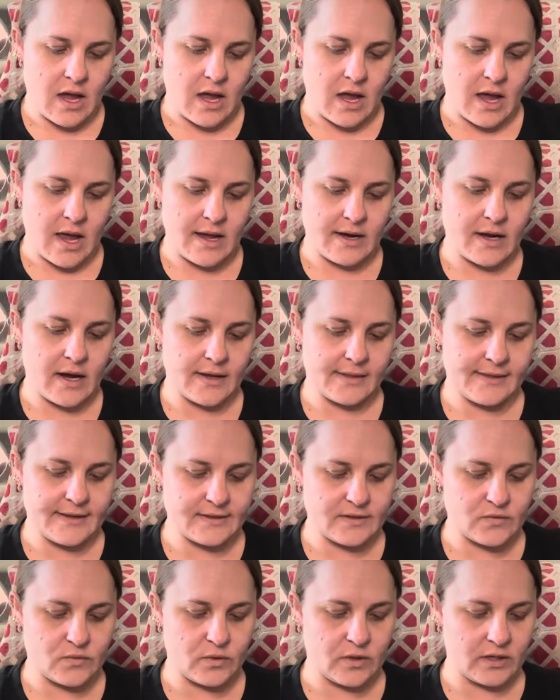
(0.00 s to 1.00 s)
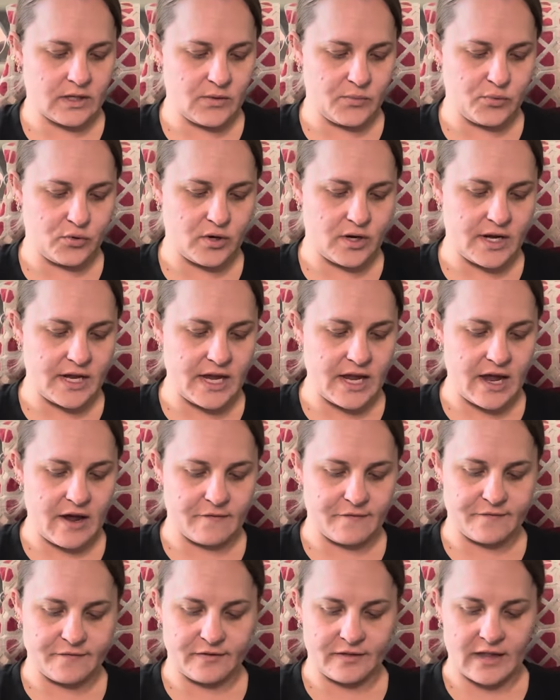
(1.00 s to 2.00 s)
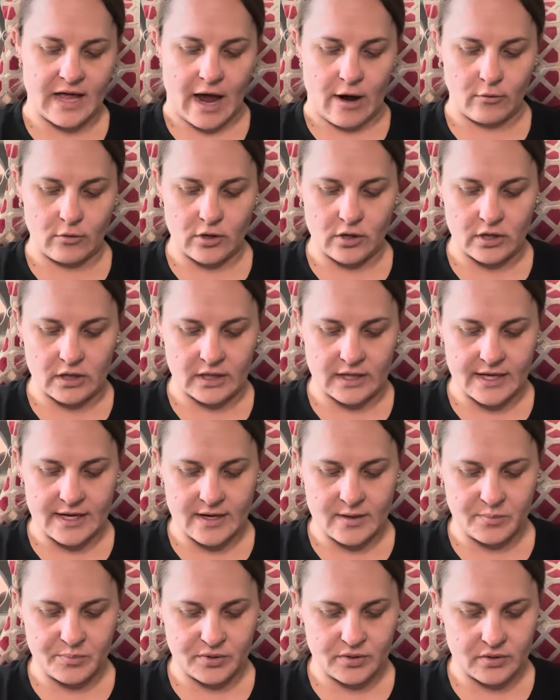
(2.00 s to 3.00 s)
I got this really pretty flower clip.